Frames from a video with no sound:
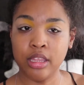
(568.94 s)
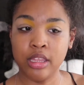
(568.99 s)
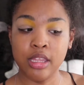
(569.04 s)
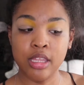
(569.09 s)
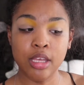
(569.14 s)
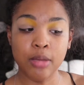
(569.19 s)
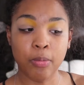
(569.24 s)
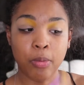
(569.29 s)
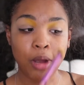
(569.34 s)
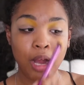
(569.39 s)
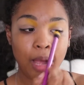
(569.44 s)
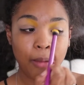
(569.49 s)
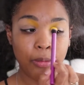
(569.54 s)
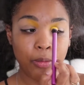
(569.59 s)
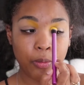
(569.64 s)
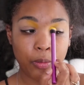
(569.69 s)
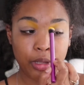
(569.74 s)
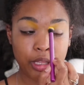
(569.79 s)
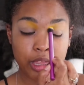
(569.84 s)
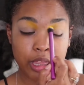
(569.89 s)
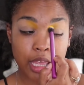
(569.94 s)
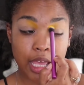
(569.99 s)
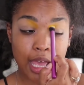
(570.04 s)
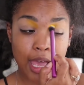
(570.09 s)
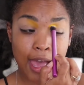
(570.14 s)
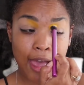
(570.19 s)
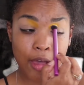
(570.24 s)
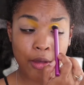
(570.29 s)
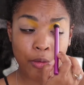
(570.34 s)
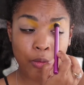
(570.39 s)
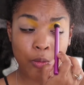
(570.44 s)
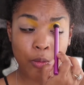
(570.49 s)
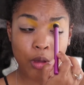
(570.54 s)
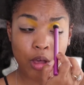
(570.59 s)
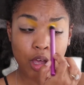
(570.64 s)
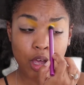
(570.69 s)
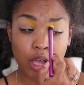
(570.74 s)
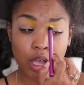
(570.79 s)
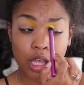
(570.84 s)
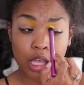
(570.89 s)
the problem with that
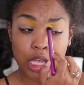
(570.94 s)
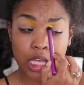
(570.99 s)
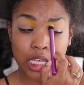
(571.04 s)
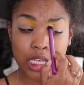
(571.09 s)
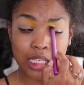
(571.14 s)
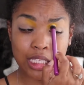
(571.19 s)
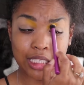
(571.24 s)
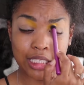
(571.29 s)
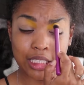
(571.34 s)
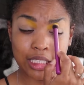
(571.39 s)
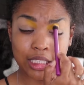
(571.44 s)
was